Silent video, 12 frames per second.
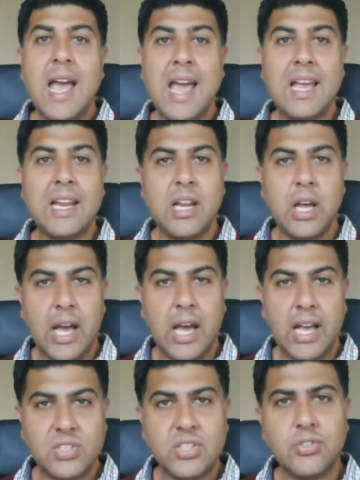and
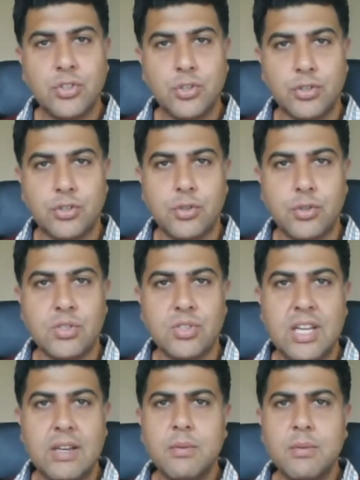assist your students,
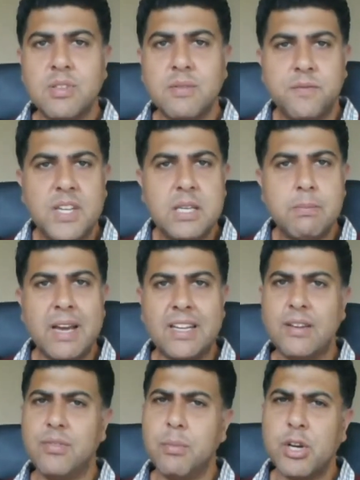give them some feedback,
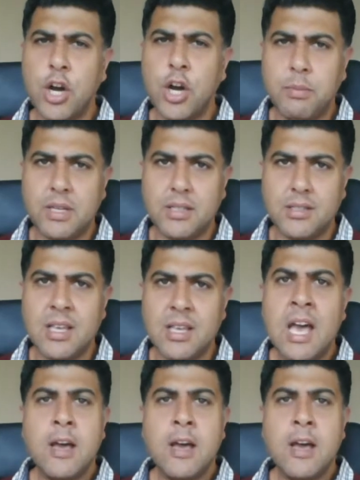give them a comment.